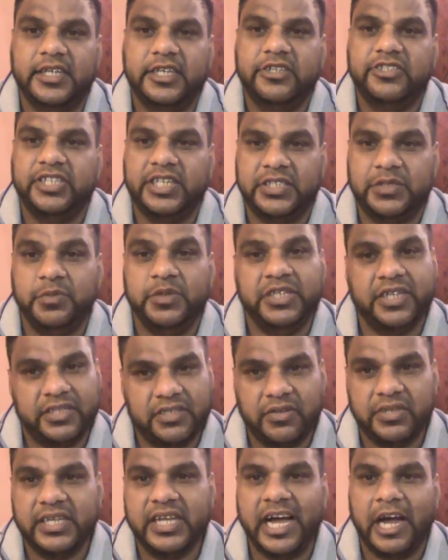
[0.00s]
Just we not
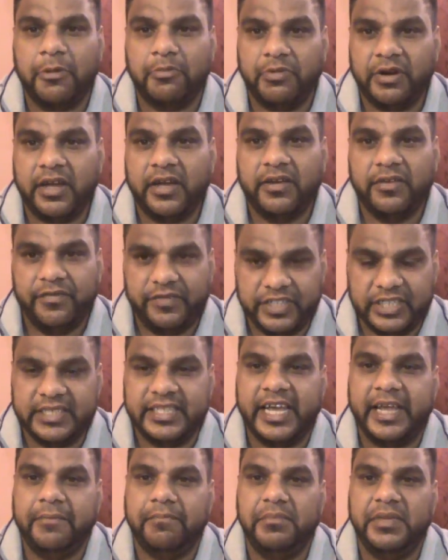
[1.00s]
on camera for the
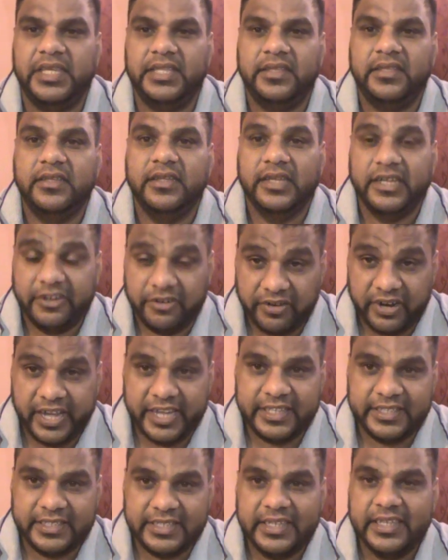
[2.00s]
time being.
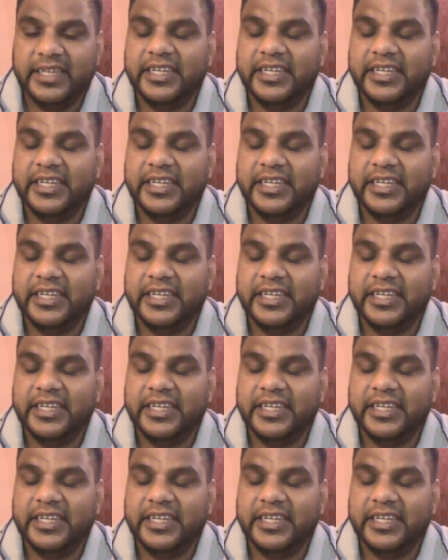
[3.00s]
Right?